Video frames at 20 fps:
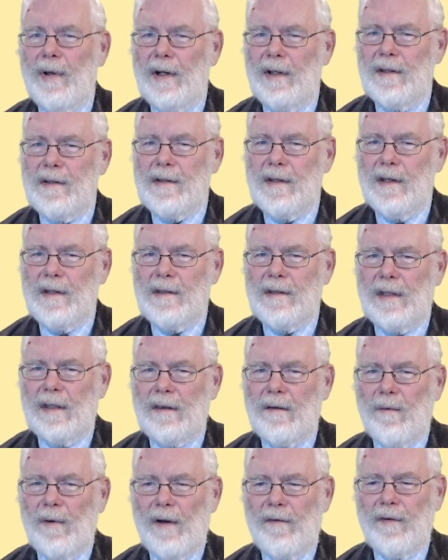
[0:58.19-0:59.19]
but insist
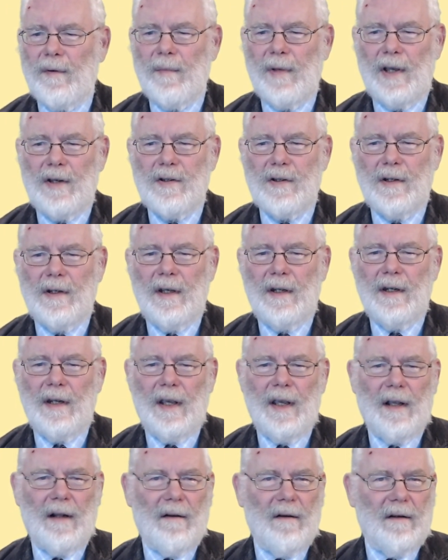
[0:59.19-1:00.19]
that the Reformation
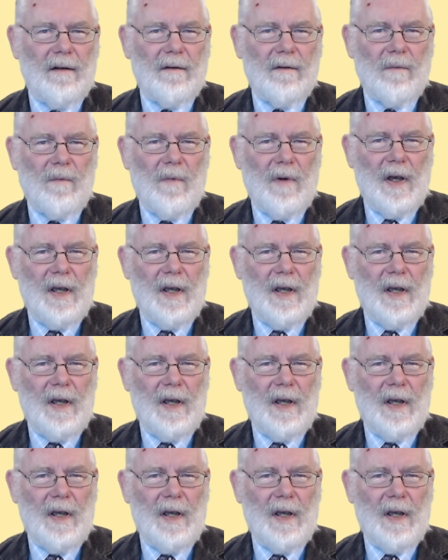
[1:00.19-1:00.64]
in England